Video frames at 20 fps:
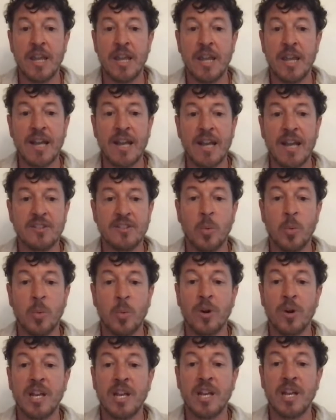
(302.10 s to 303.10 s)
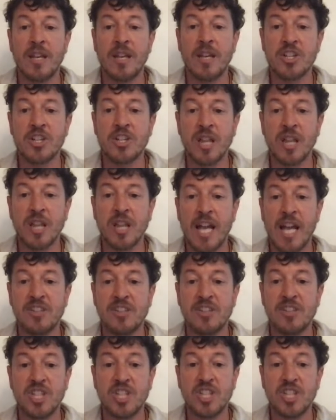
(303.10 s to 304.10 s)
Next, we're going to
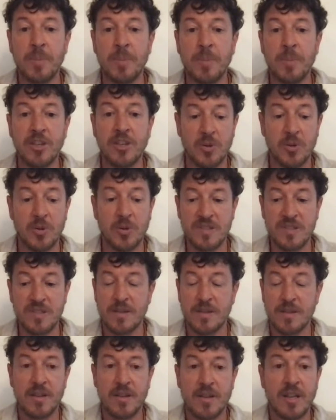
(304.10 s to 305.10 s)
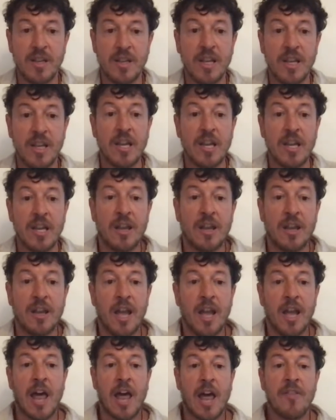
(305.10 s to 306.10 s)
initialize the GPUs.
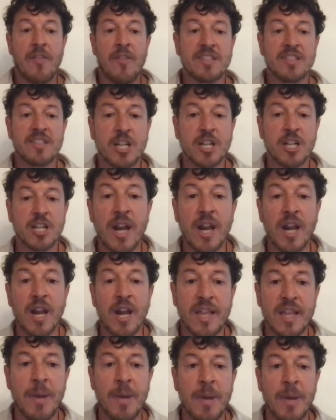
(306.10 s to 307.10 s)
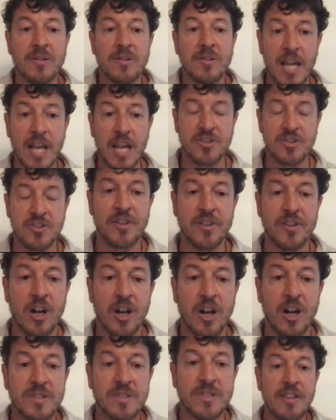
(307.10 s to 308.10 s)
Now, this is a great thing about
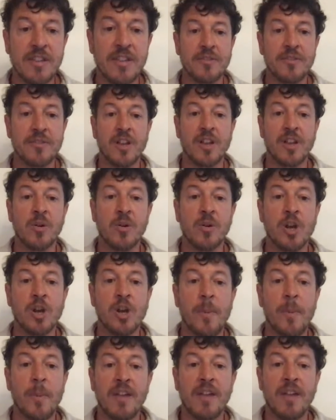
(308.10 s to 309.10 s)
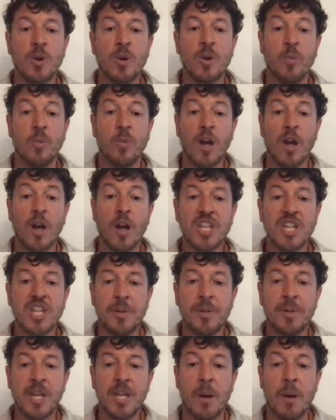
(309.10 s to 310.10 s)
TensorFlow. TensorFlow, if you have one
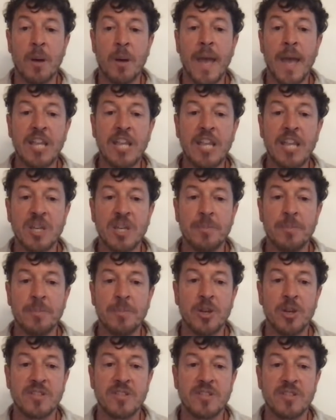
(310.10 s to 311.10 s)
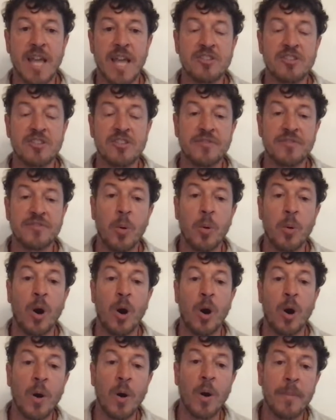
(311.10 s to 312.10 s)
GPU or many GPUs, TensorFlow
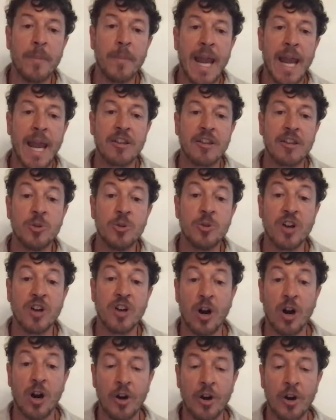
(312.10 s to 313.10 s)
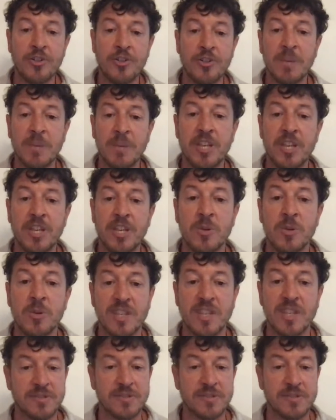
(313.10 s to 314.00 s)
will automatically use all your GPUs.